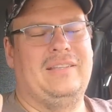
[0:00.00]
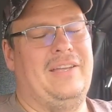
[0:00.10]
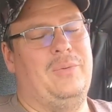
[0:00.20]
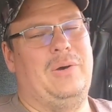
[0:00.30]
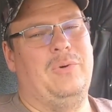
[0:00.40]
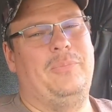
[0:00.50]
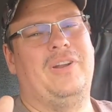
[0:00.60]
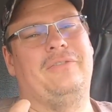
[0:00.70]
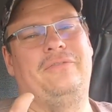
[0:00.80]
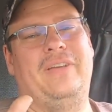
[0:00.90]
Tell you what, we'll
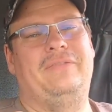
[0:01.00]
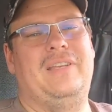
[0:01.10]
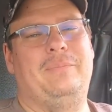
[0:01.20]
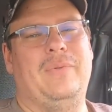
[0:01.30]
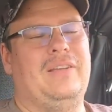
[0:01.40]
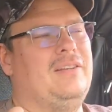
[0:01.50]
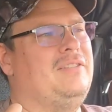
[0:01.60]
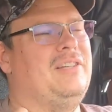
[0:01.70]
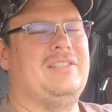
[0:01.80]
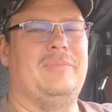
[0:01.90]
put a 50,
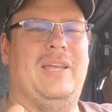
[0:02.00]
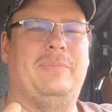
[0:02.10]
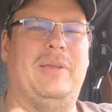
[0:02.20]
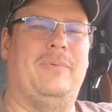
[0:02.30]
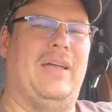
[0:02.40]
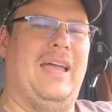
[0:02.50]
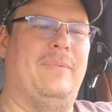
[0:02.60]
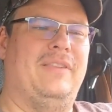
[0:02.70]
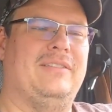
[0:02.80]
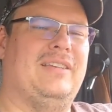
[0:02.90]
just to make people
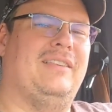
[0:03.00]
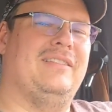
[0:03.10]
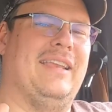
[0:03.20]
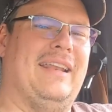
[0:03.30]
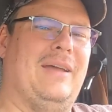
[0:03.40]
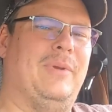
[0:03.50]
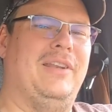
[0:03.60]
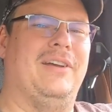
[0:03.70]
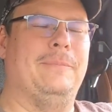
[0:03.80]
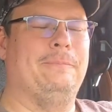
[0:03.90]
happy that say this cannot be
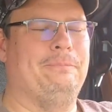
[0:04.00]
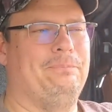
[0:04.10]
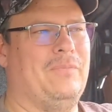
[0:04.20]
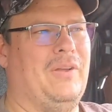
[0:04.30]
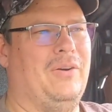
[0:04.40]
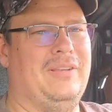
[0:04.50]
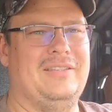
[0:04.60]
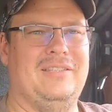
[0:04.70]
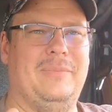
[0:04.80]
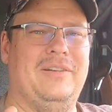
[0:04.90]
done or
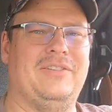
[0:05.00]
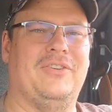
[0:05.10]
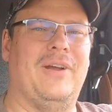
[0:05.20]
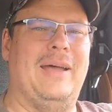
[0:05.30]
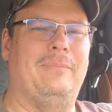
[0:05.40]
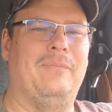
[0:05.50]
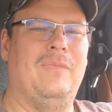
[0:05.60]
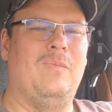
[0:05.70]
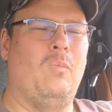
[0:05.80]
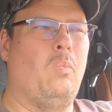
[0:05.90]
this is a bunch of crap.
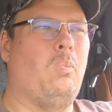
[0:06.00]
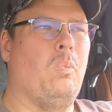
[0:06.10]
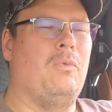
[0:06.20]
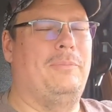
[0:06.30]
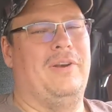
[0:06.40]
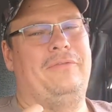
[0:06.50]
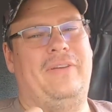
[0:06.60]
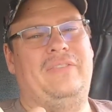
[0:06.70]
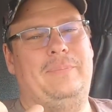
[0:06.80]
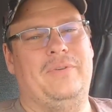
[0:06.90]
We'll put a
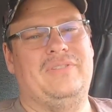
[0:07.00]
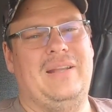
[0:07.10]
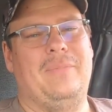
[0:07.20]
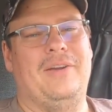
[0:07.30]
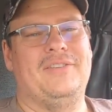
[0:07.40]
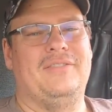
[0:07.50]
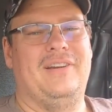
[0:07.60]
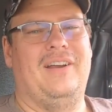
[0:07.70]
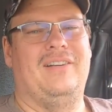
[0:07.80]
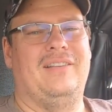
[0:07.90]
50% margin of
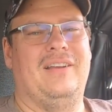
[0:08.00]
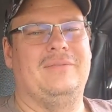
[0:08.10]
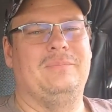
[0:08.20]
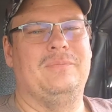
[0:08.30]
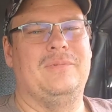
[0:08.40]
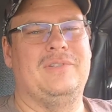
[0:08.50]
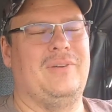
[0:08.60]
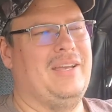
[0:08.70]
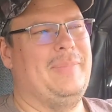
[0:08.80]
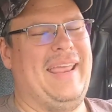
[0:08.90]
error in there,
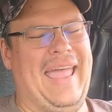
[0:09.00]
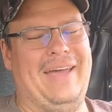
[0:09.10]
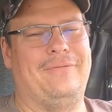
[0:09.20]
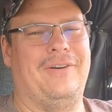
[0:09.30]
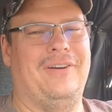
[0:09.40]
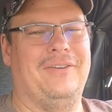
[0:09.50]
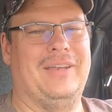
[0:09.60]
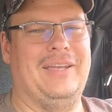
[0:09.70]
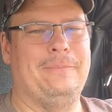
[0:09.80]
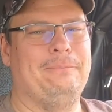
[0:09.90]
so I could be half wrong,
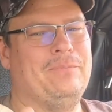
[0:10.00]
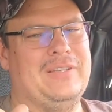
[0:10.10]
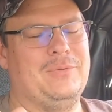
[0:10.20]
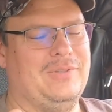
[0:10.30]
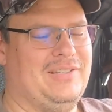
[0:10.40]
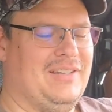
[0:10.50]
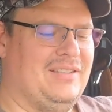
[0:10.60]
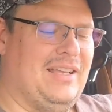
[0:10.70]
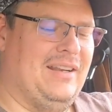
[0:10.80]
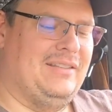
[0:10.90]
okay? So we'll
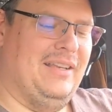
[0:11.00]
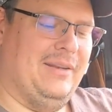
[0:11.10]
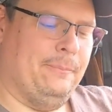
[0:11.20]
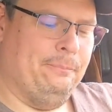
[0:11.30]
discuss that at the end.